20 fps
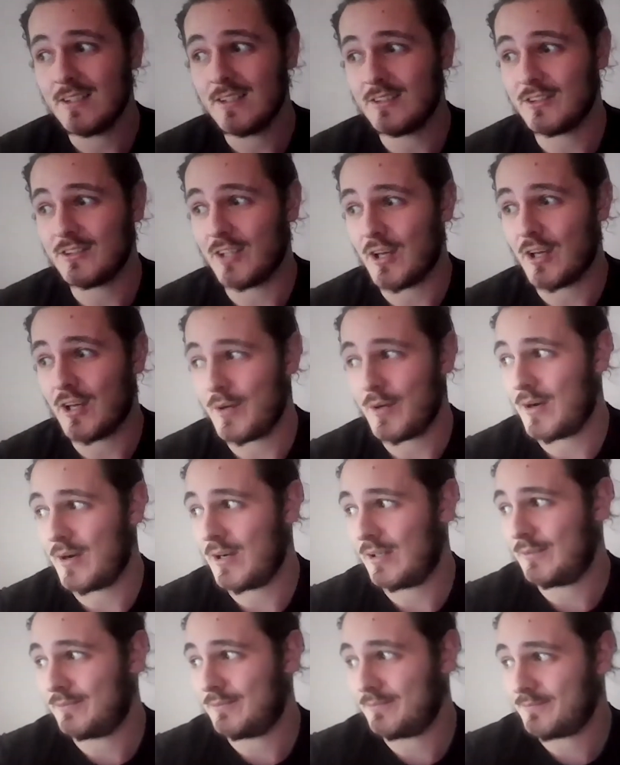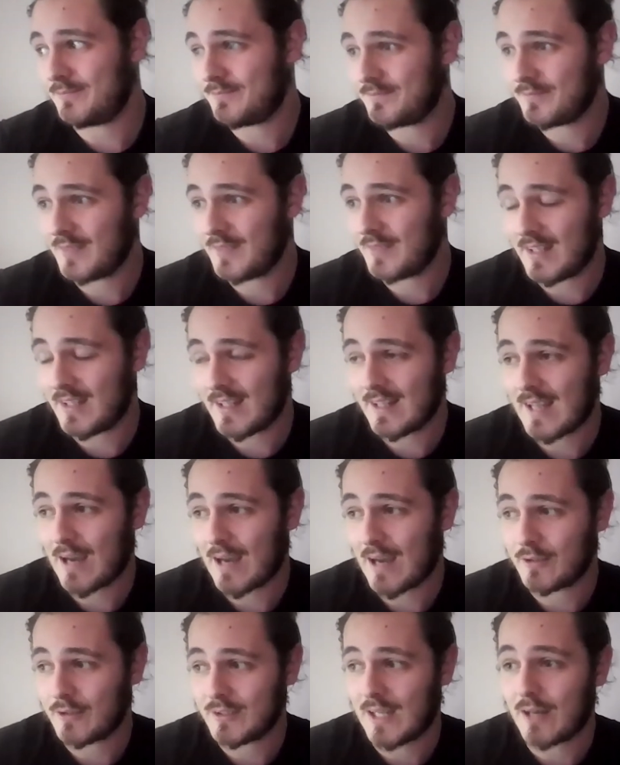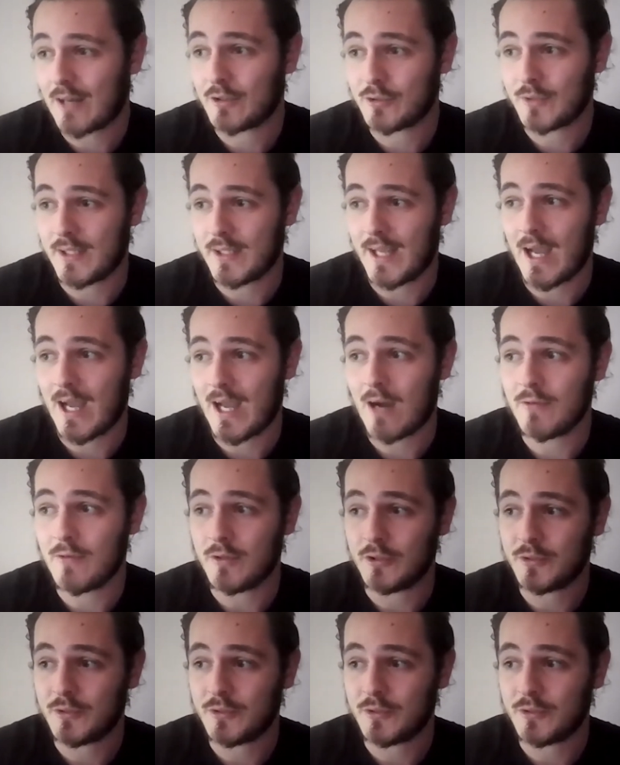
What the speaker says: So that was really helpful.